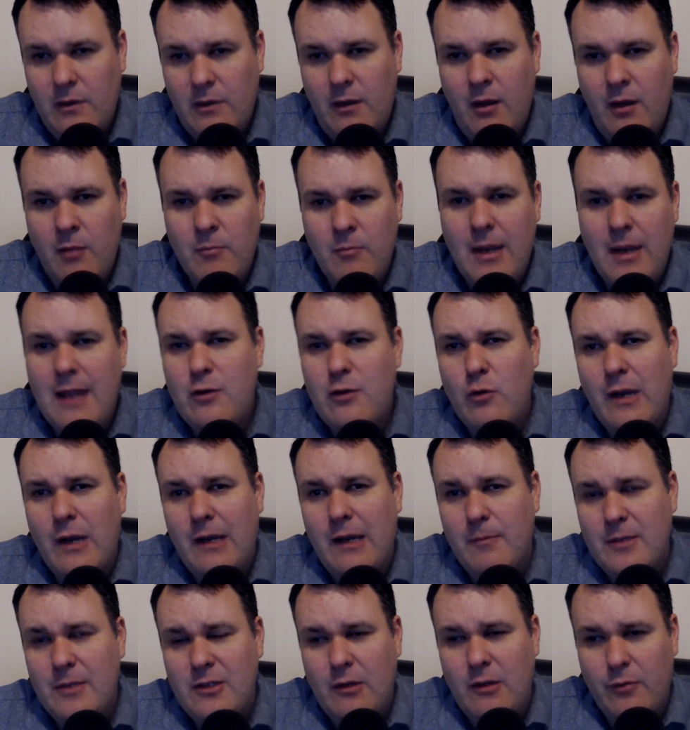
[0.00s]
But I do
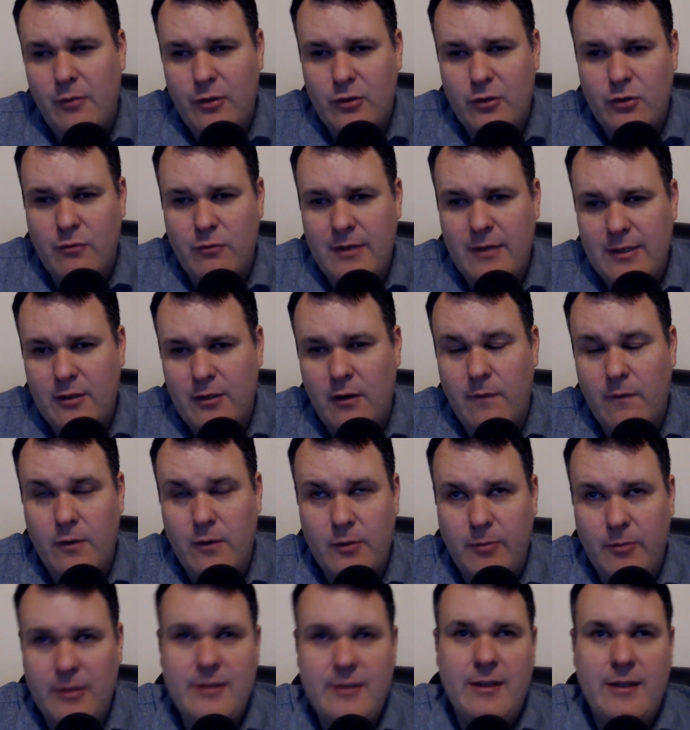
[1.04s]
recommend starting with those 3
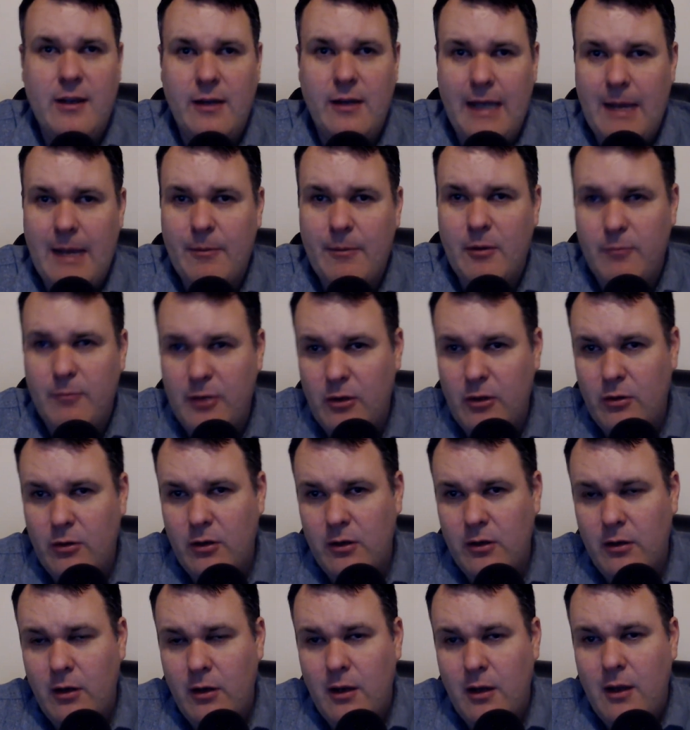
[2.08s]
servers plus the air-gapped
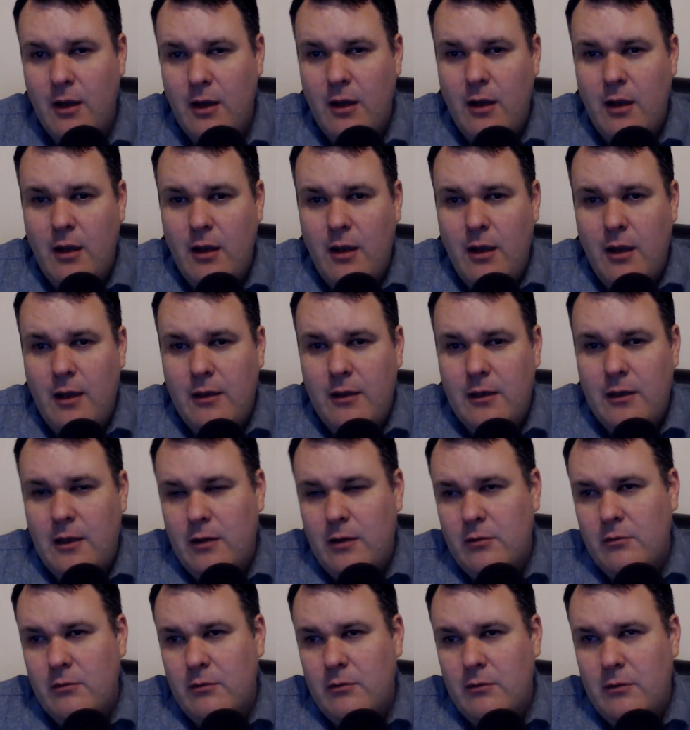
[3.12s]
computer.
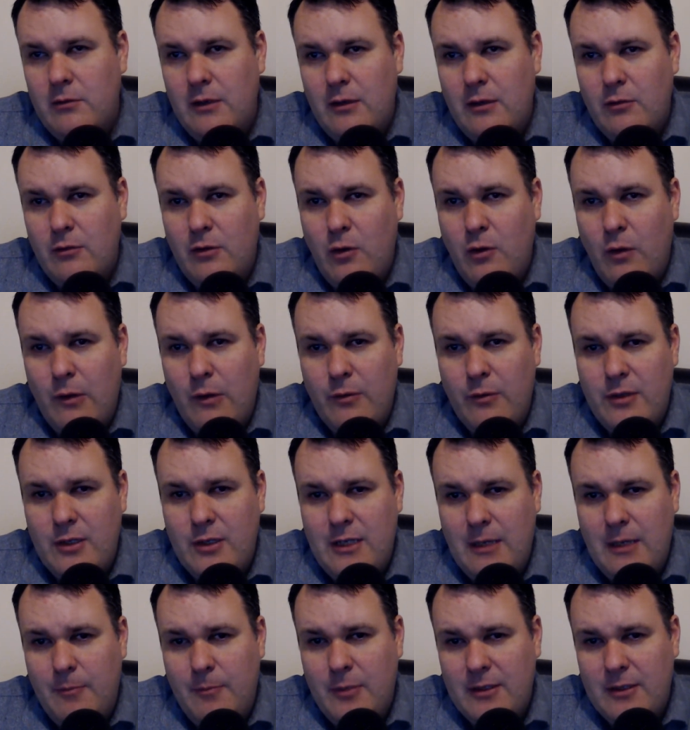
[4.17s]
Going with the
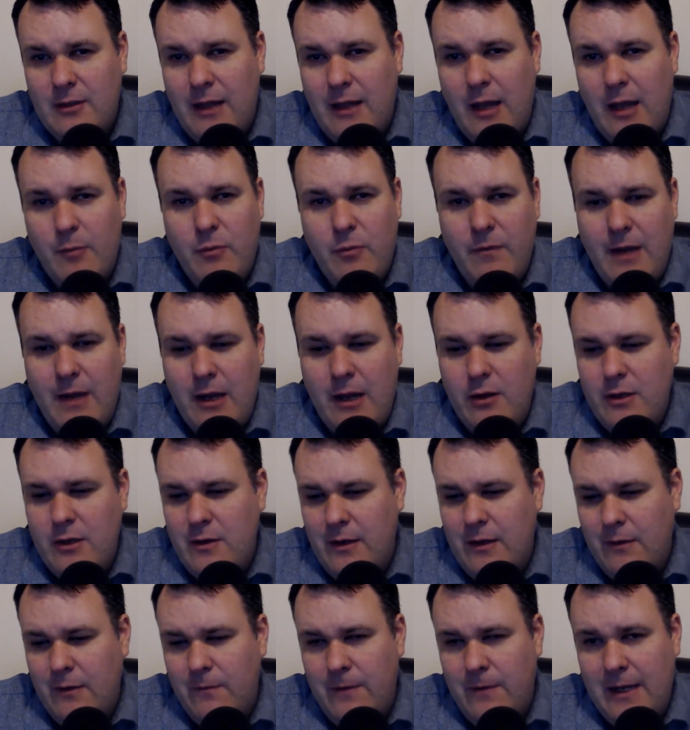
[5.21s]
cheapest cloud provider you
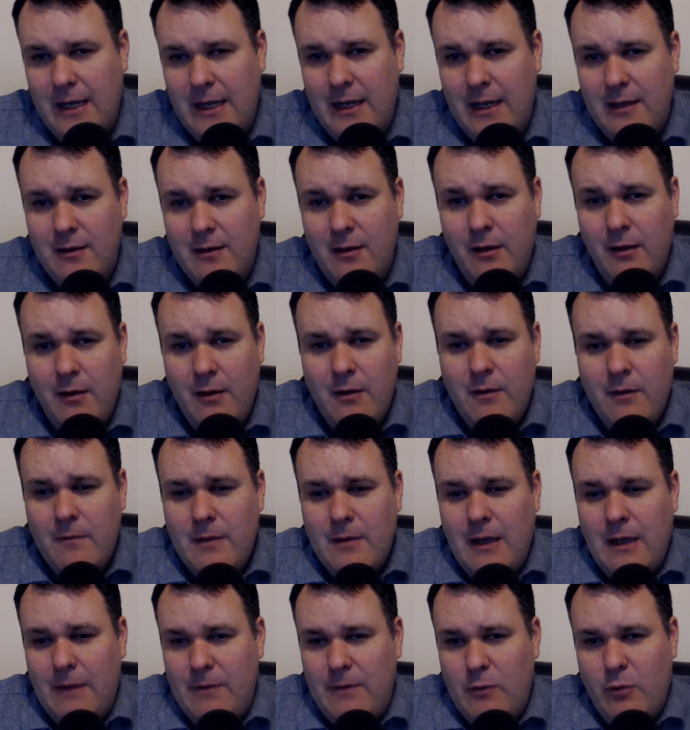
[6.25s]
can find.
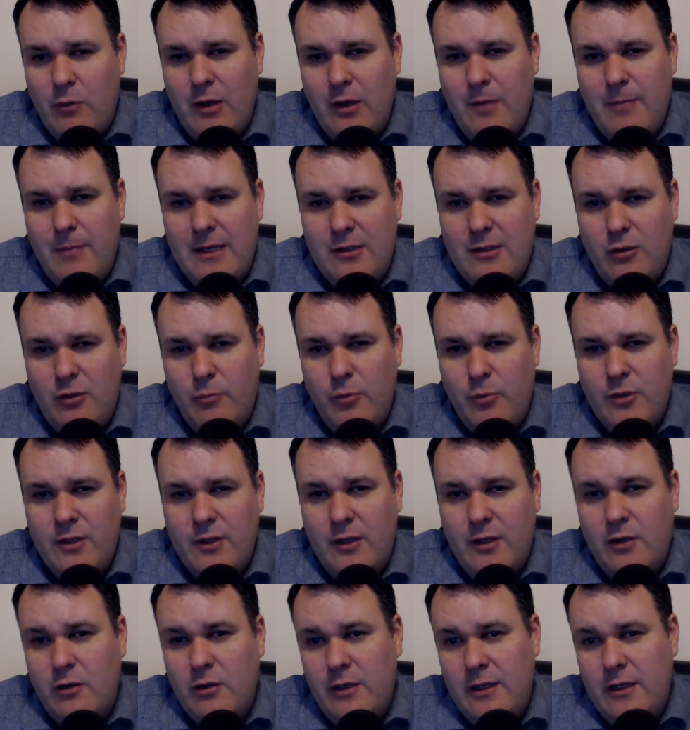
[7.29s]
If you want to be super
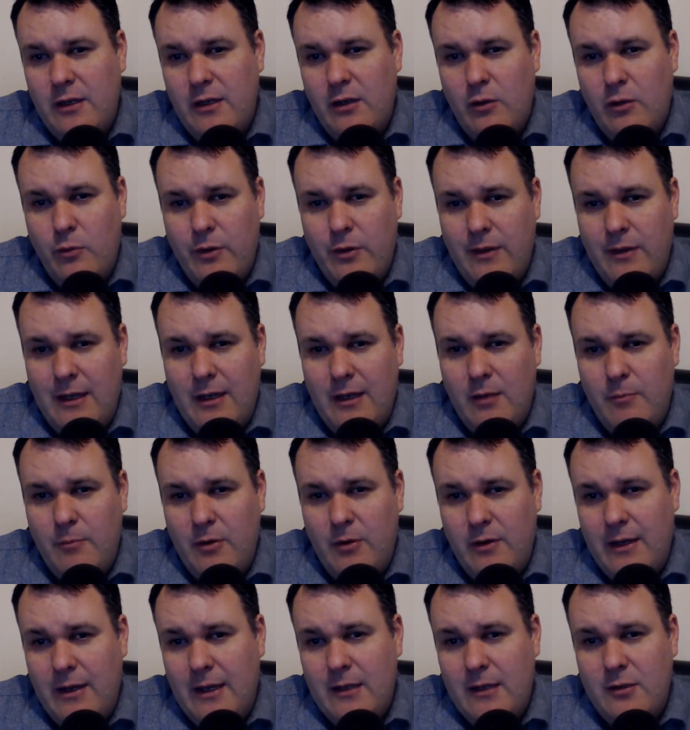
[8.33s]
secure, you can go with
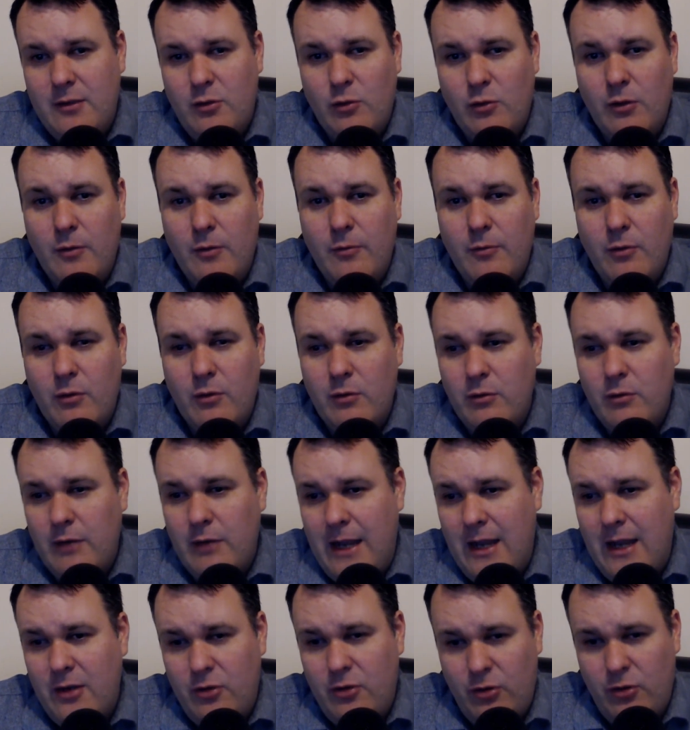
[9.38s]
AWS or
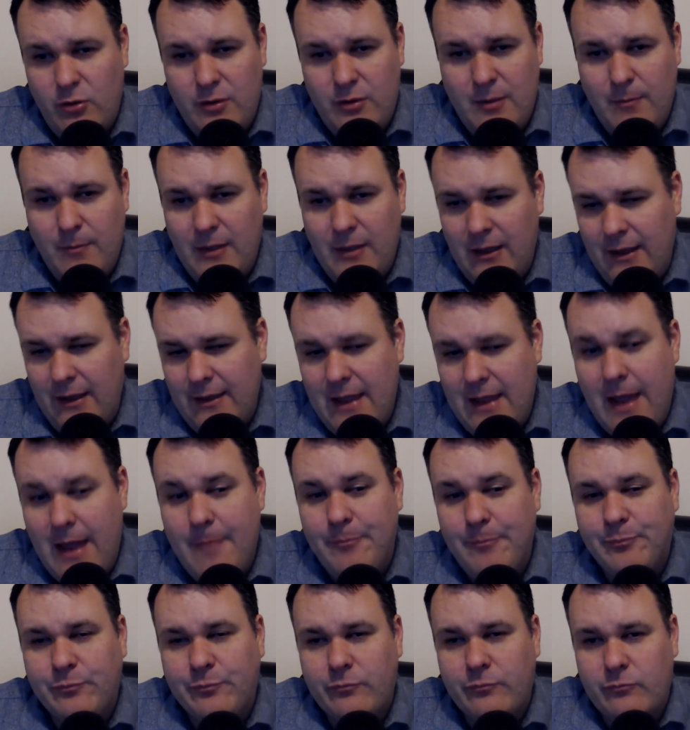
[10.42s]
Azure or something like that.